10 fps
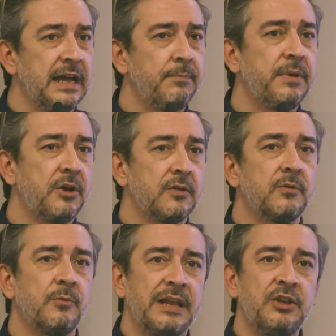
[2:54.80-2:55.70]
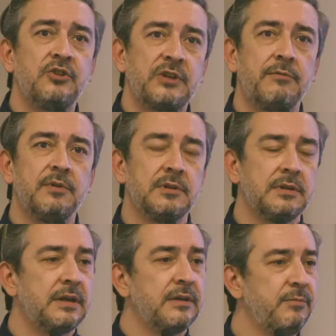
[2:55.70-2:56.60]
Because when you travel
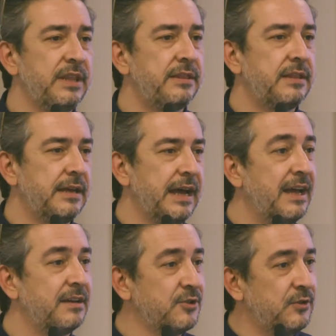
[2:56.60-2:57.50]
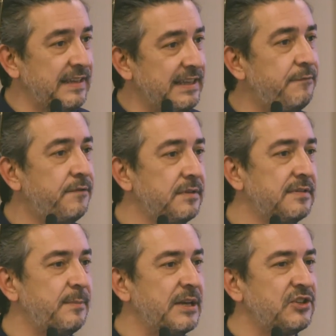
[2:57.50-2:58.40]
to see different
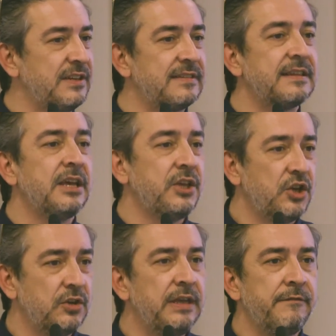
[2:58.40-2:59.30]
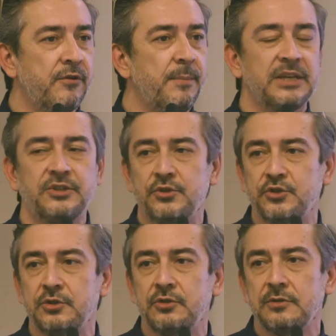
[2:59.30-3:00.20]
specialists, your information
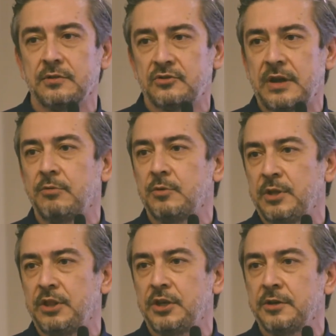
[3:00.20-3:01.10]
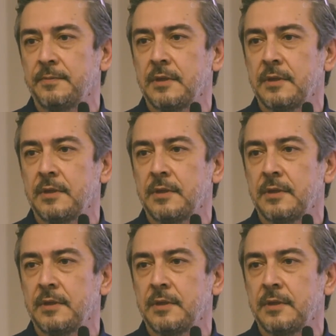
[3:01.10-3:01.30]
should travel with you.